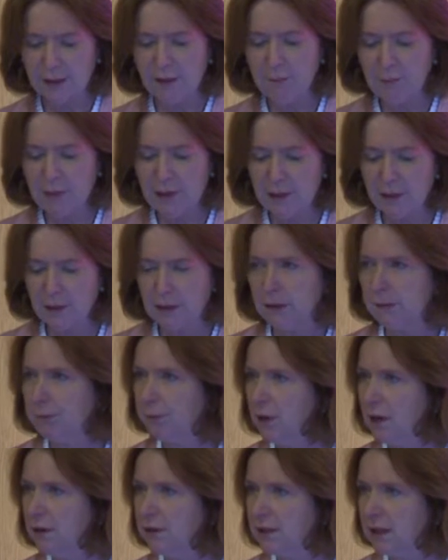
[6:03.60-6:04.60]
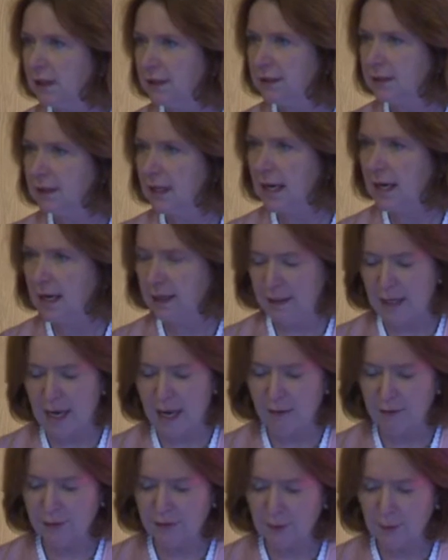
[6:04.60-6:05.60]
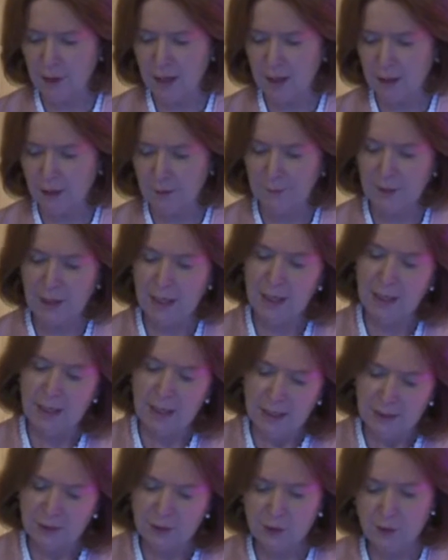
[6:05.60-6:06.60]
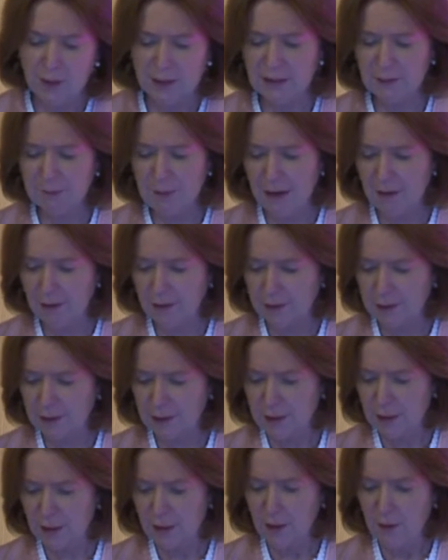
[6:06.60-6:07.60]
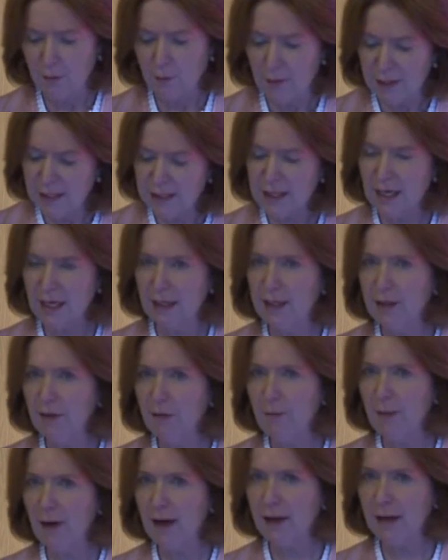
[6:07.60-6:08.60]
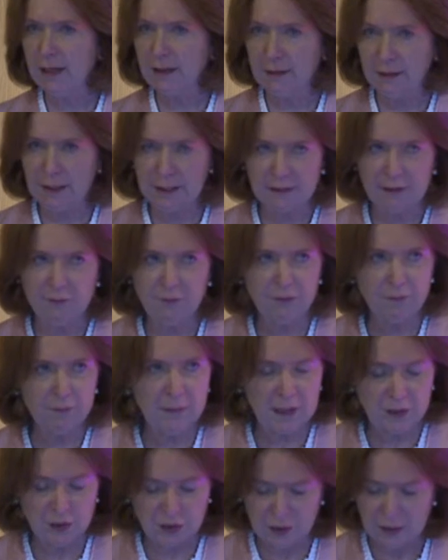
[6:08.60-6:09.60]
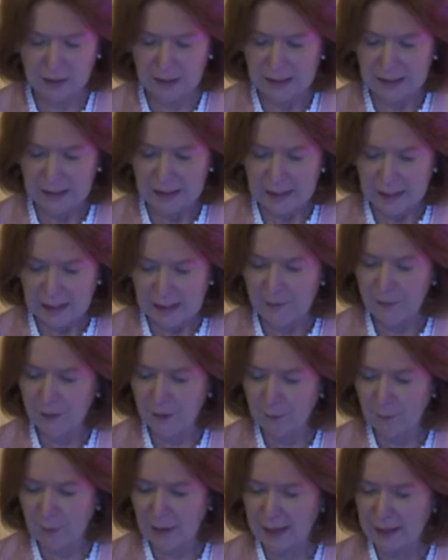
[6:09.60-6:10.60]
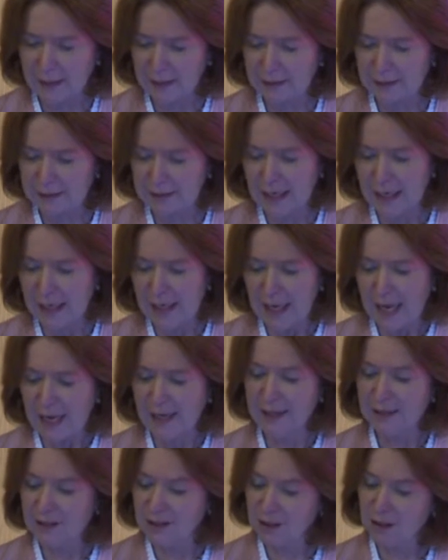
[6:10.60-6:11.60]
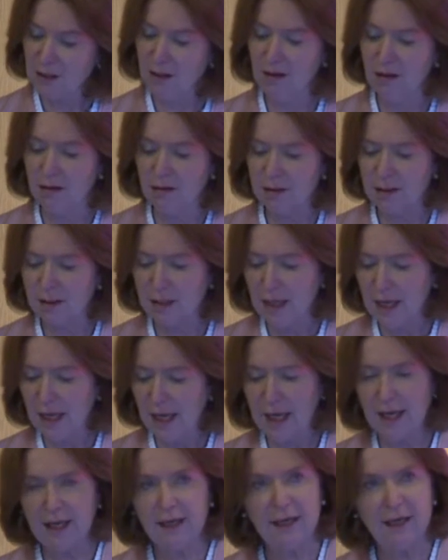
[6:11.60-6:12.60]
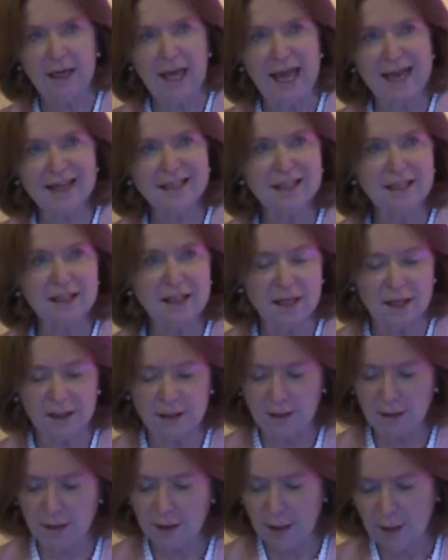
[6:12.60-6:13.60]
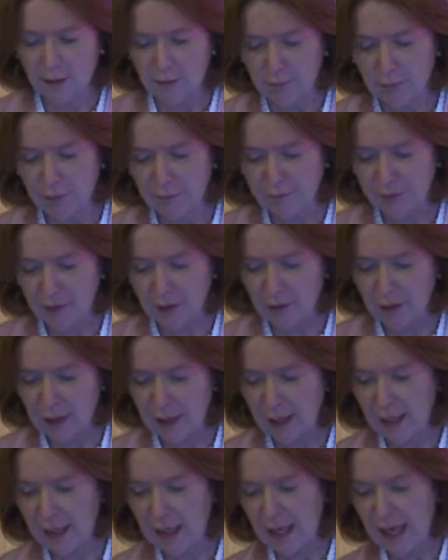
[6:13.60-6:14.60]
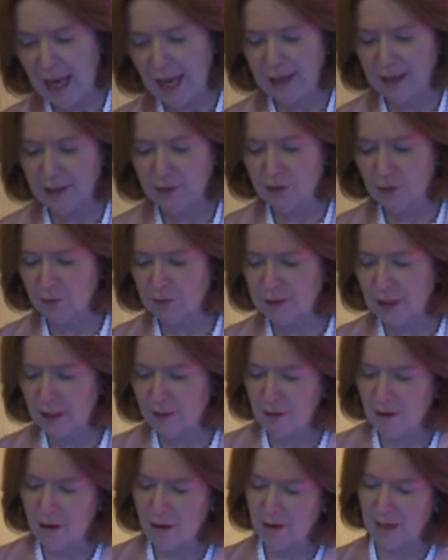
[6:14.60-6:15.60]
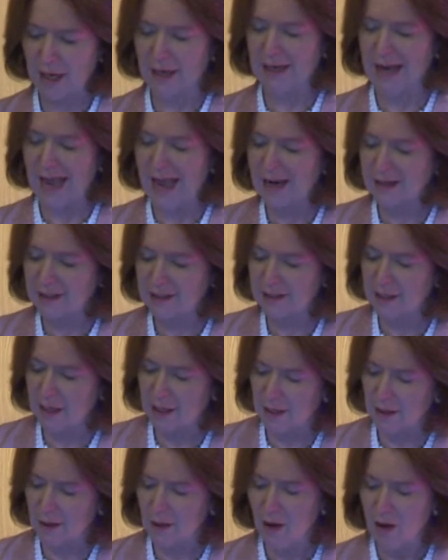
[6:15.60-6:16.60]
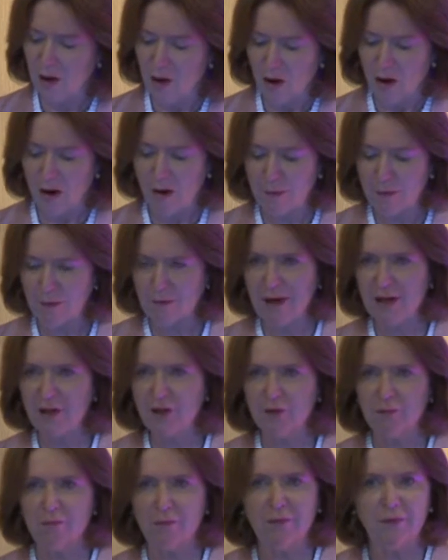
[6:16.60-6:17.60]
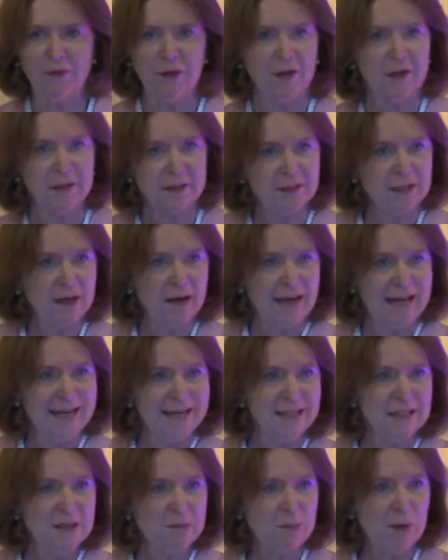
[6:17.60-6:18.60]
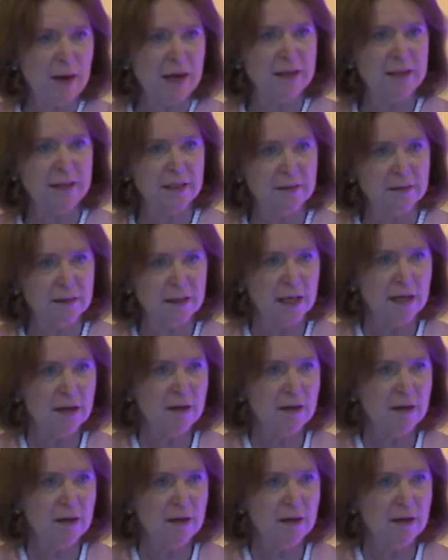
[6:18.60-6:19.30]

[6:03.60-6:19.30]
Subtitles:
an appeals process there now as well. It's transparent. We tell you about it, there's information in the banks, and it's got an external reviewer, and it's also got an external operation reviewer. So independent